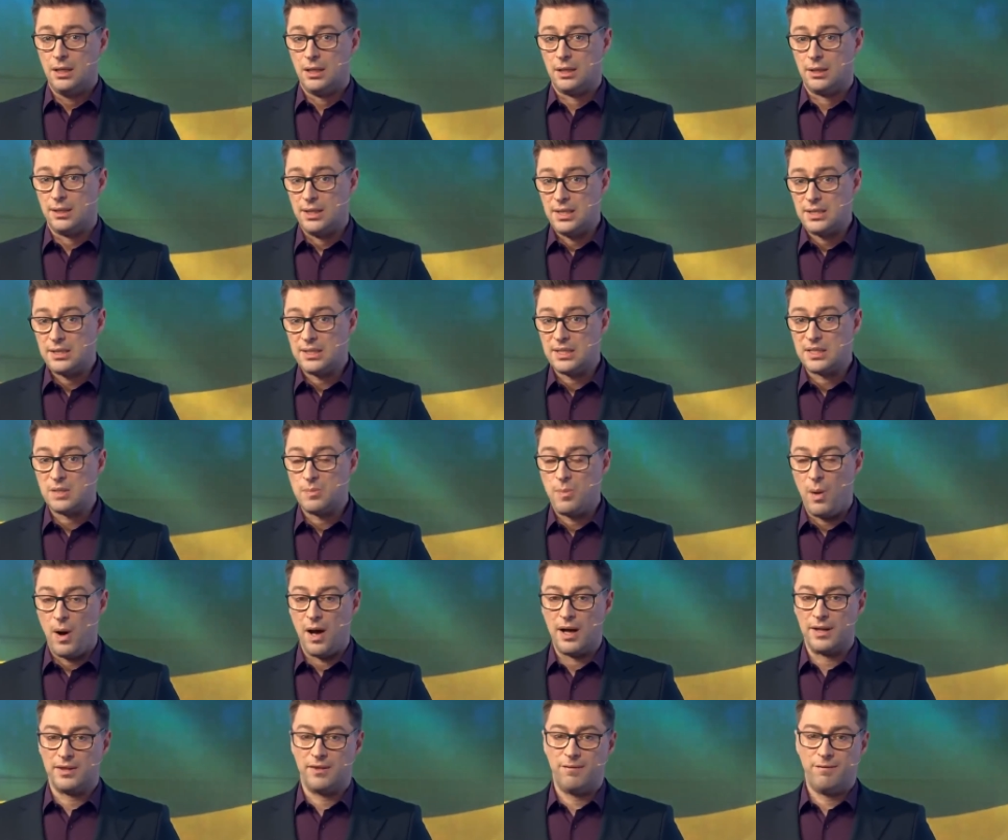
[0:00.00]
And this
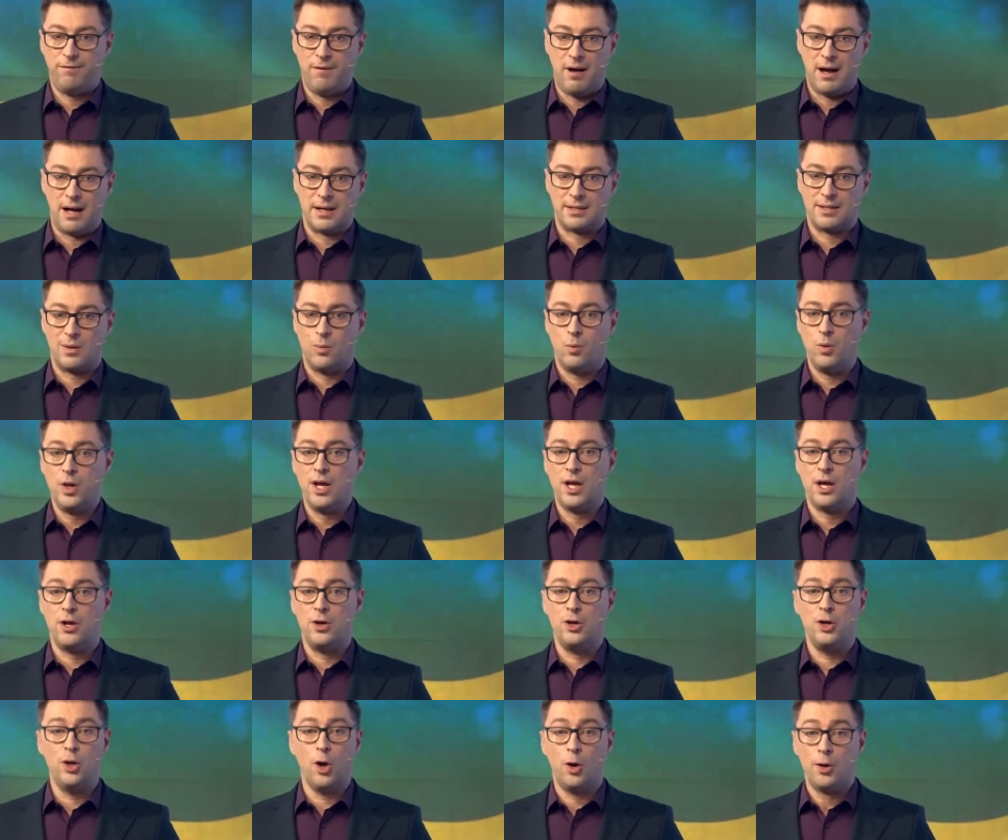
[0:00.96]
despite the fact that we
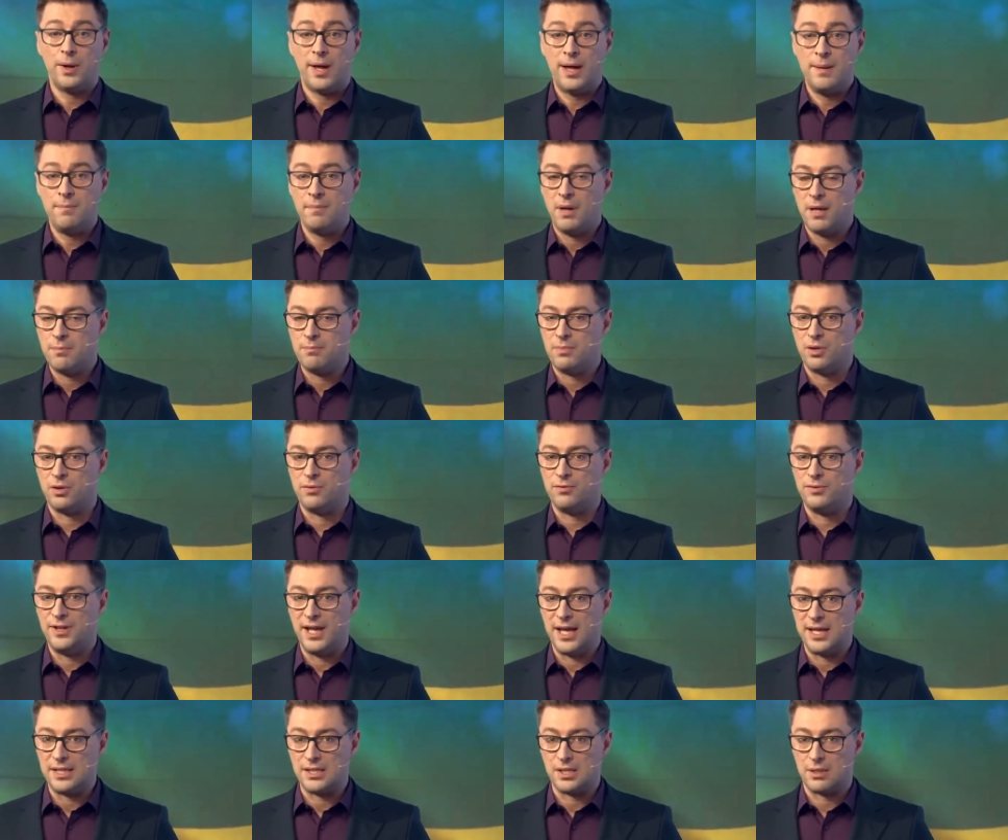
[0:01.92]
are not a member of
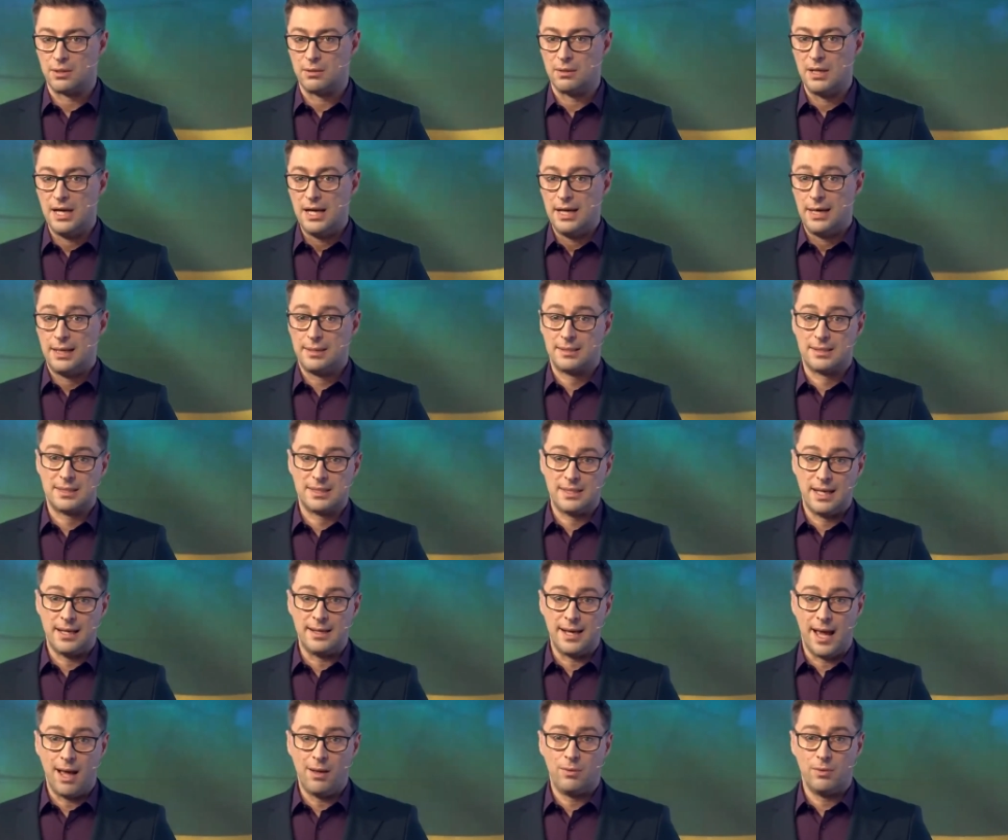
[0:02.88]
NATO and
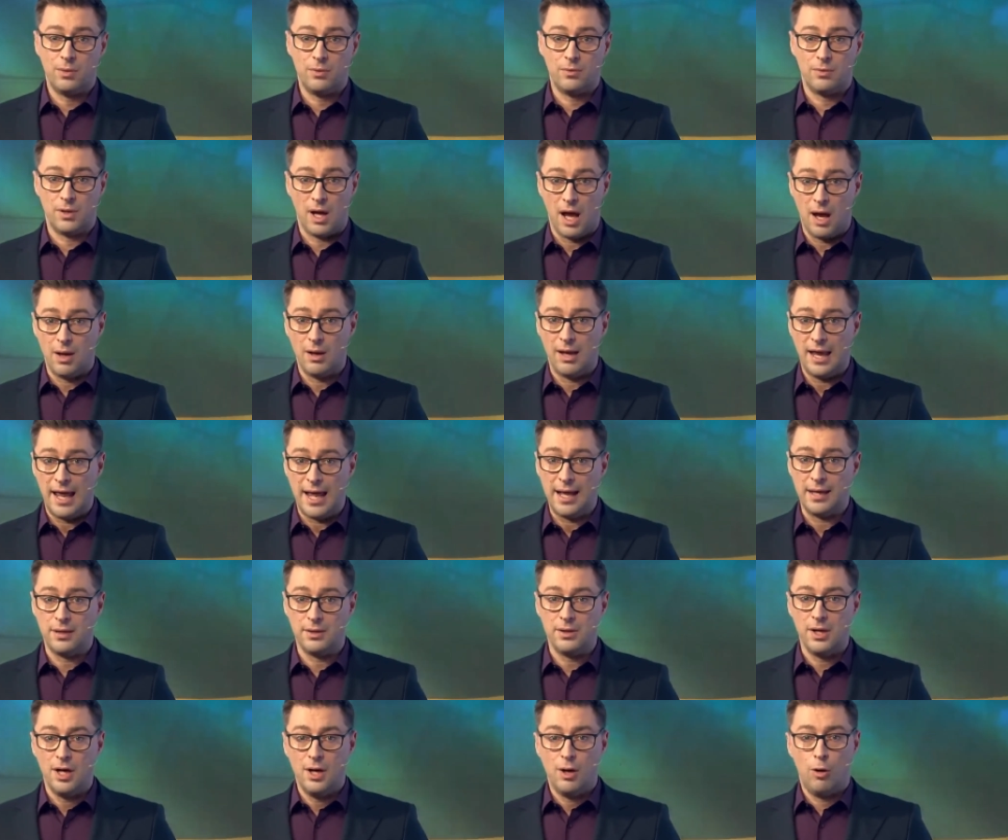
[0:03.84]
stand out on our
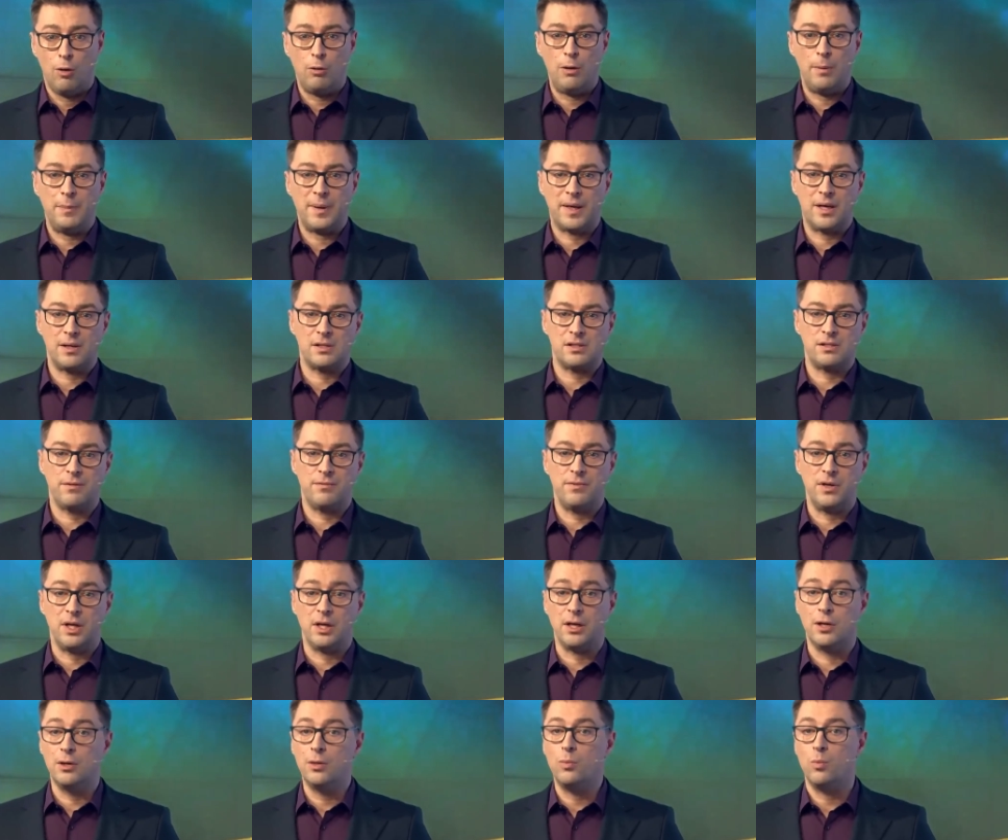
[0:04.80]
land only because of
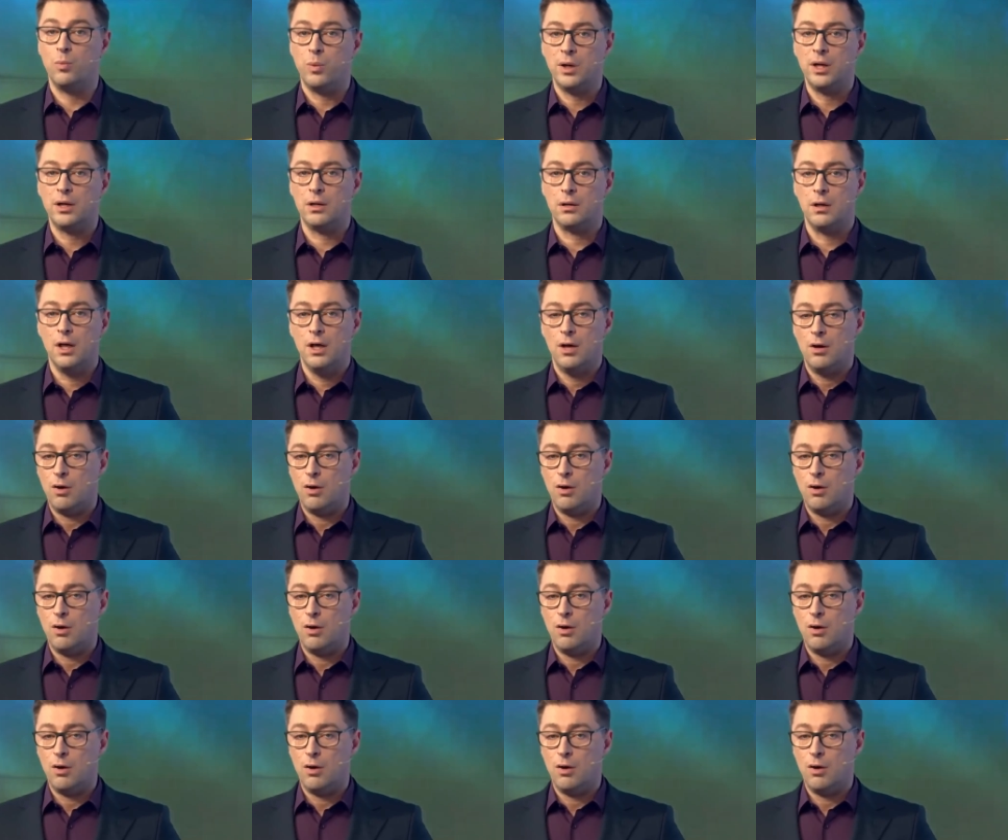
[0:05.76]
the goodwill